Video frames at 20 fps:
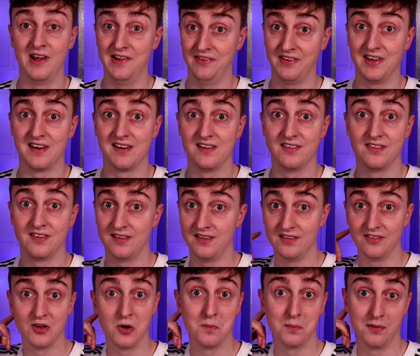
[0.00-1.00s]
let's get into
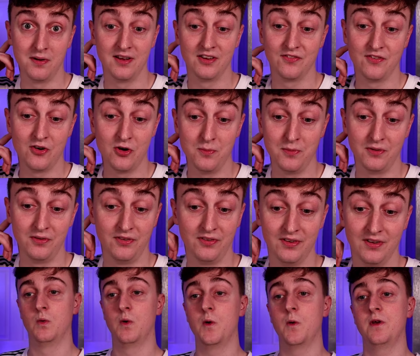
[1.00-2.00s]
these complex
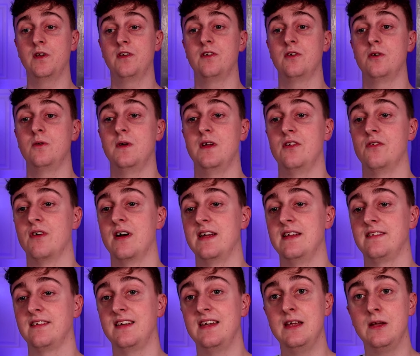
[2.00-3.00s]
formulas. What we want to do is
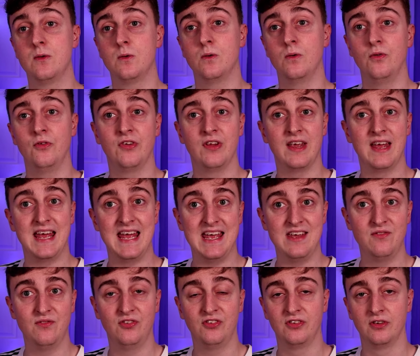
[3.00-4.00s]
write equals
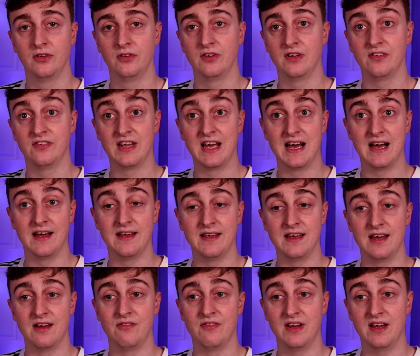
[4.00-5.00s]
ifs, so that's
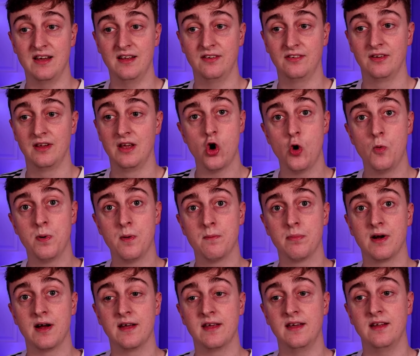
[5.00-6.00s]
IFS, open
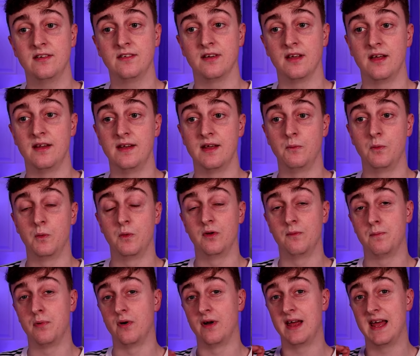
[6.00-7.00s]
bracket, and then we
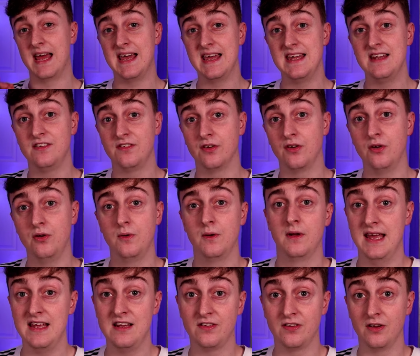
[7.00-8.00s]
want to put A2.
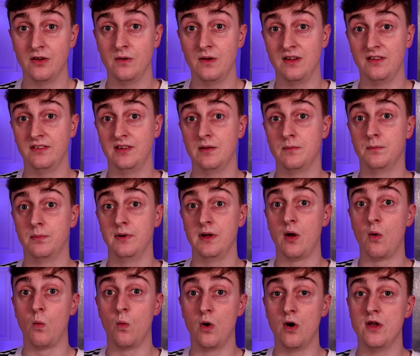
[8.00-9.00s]
A2 is
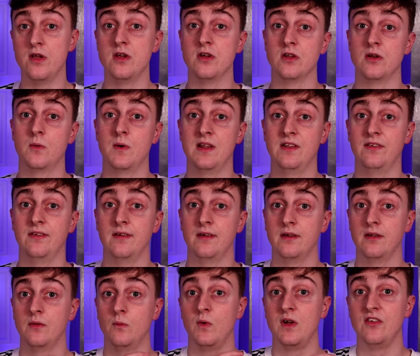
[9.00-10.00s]
simply where you're going to
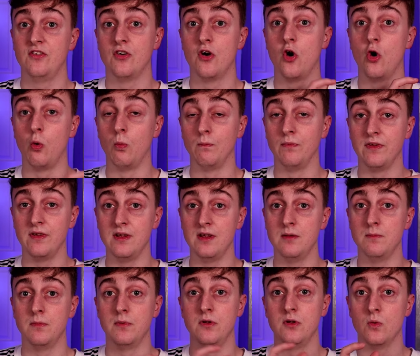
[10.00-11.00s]
enter which home
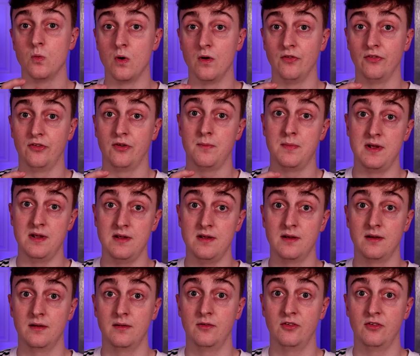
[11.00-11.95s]
team you want to be